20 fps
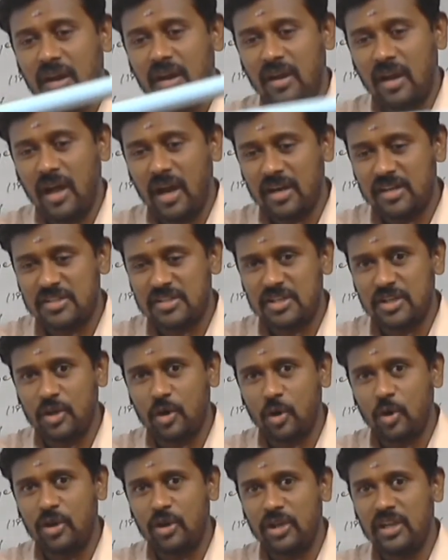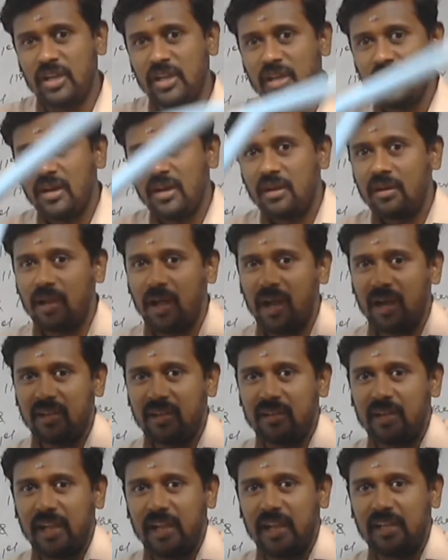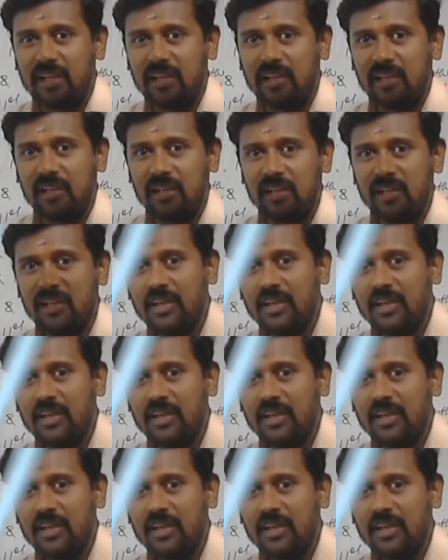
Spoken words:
not 0 degree, not 90 degree.